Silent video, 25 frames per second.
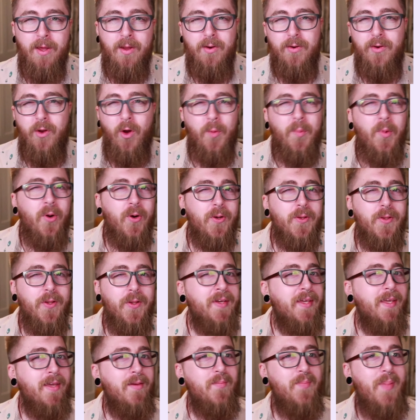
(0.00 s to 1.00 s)
No more
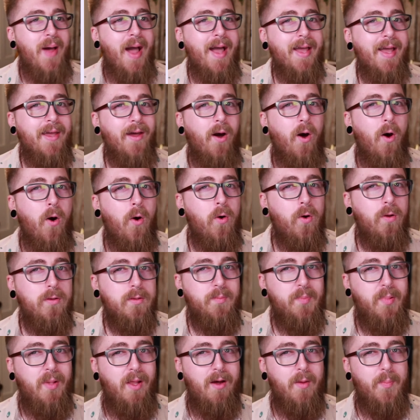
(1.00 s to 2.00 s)
looking back at
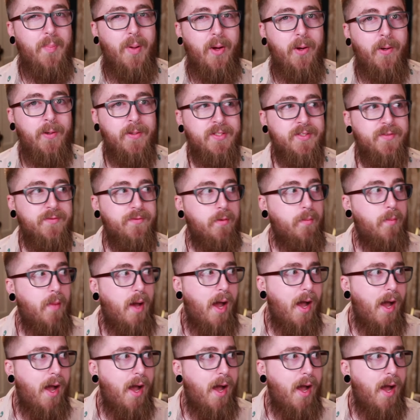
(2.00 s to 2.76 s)
old blog posts from